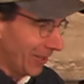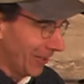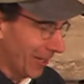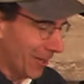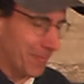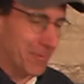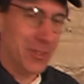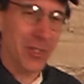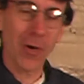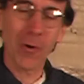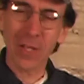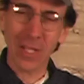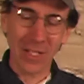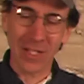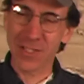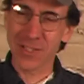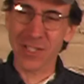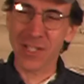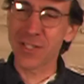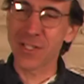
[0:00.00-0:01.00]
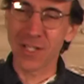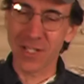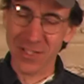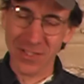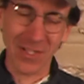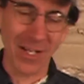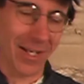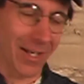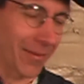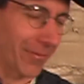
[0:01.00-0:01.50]
I'm choking. It's such an
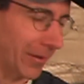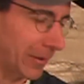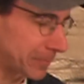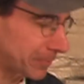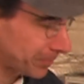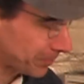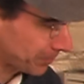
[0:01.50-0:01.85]
exciting thing.